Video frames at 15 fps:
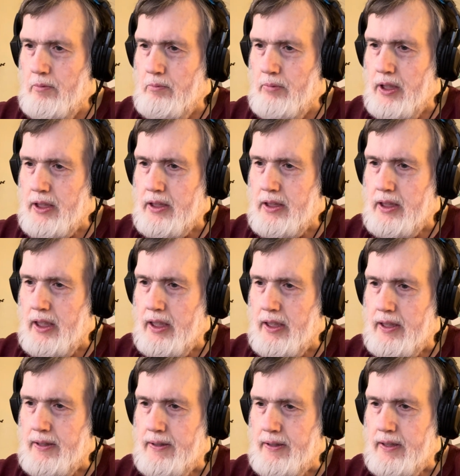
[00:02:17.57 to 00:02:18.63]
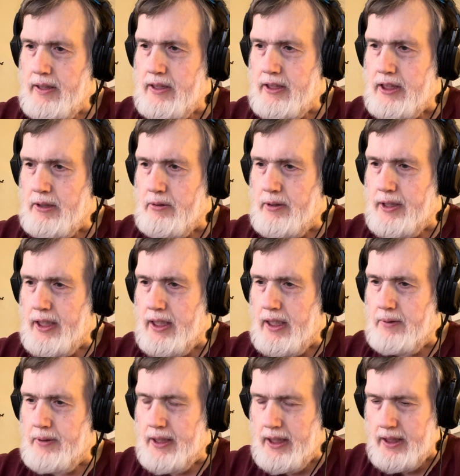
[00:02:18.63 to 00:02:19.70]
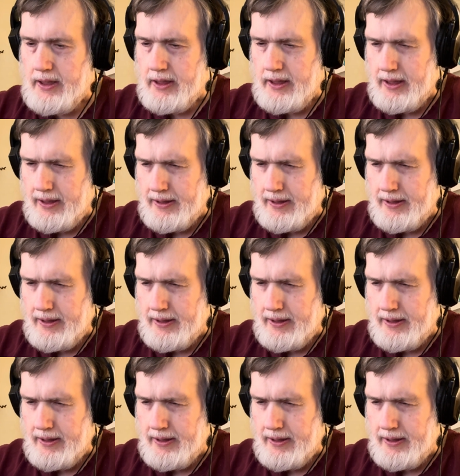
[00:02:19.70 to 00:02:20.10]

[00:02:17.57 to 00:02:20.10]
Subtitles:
But let's see what we got. We got